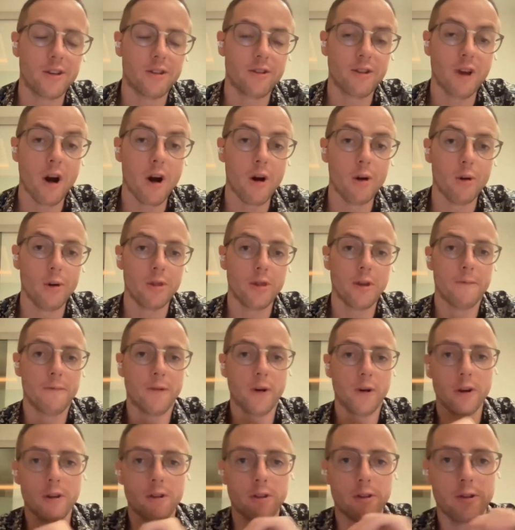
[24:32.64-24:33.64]
So the
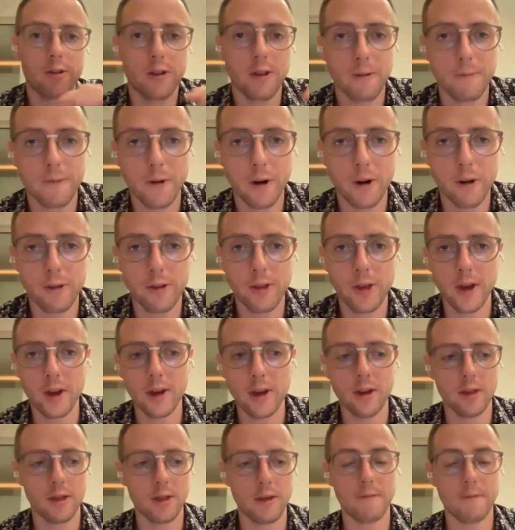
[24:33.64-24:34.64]
first
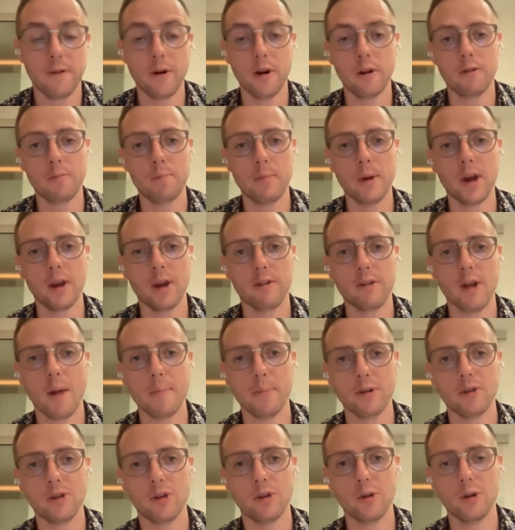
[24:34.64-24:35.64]
biggest
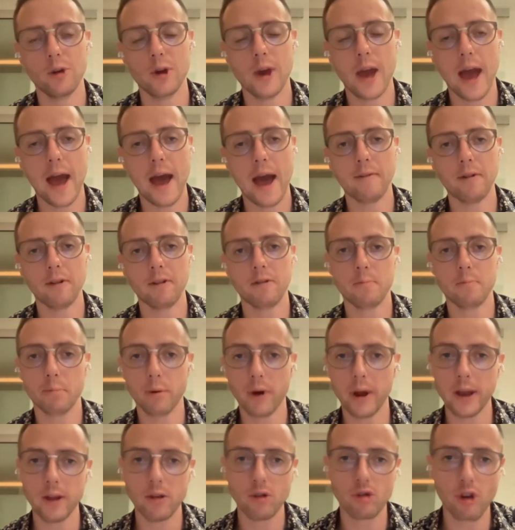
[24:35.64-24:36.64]
opportunity you have is
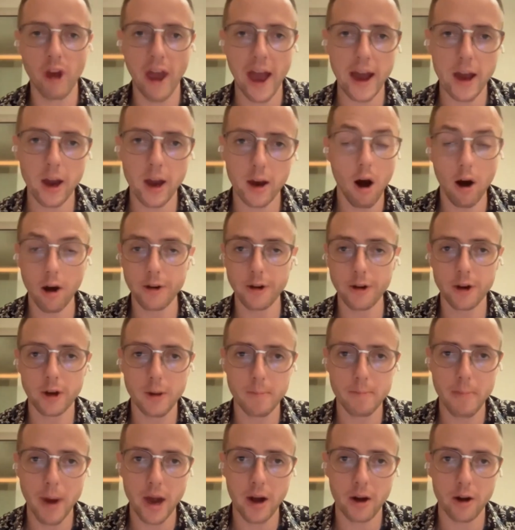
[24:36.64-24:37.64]
brand jack all your
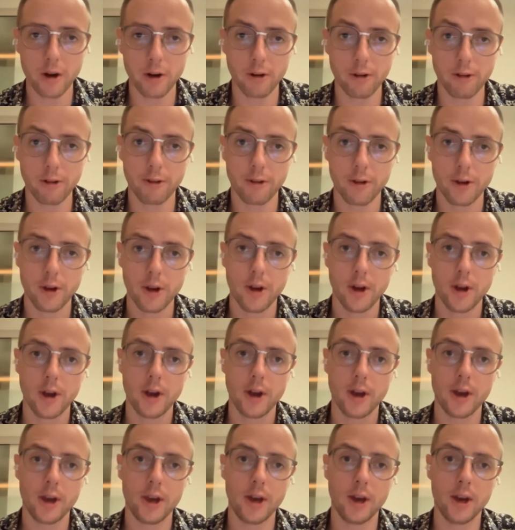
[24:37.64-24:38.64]
competitors
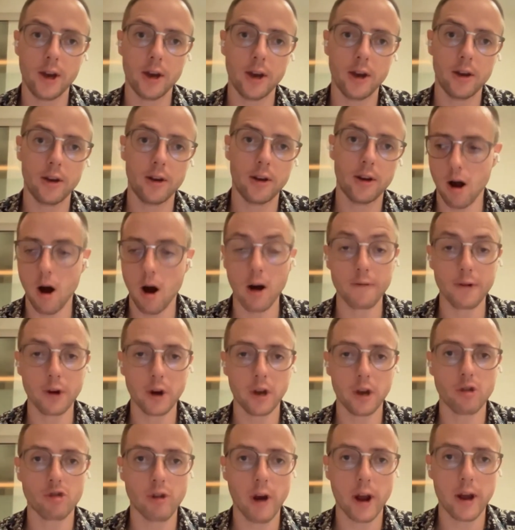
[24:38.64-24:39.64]
and all of your
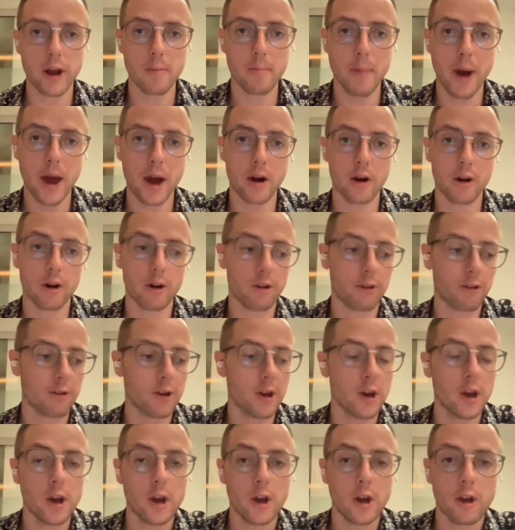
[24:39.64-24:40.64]
indirect competitors.
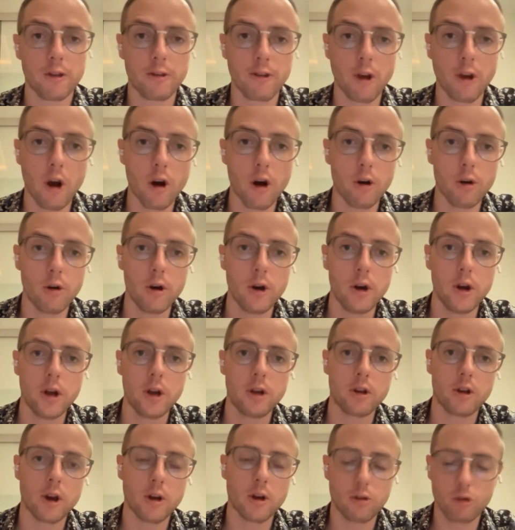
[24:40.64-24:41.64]
So
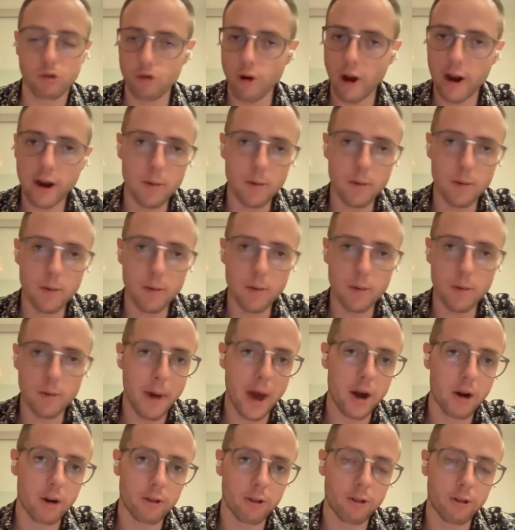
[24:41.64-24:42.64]
direct
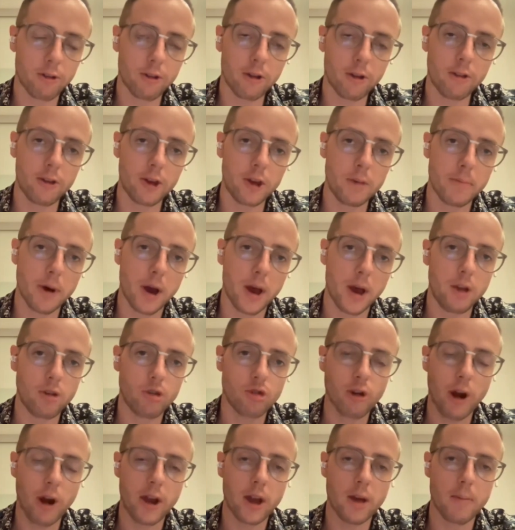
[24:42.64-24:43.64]
competitors is easy, but
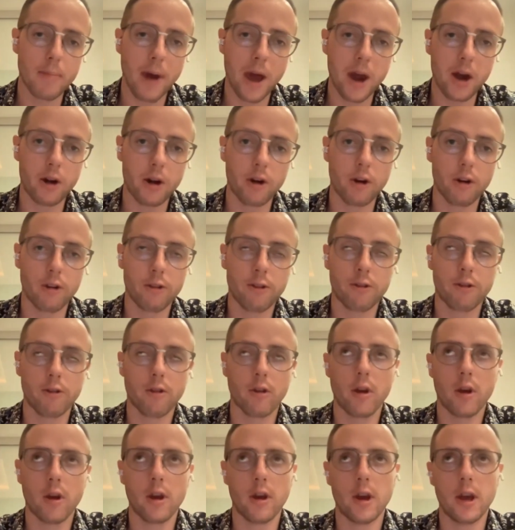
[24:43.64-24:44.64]
indirect competitors,
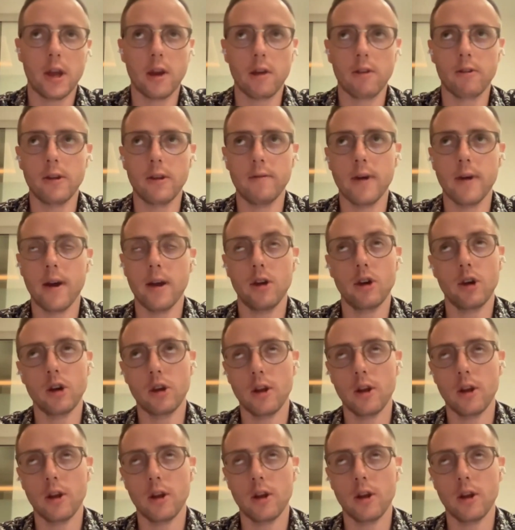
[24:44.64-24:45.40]
it doesn't even,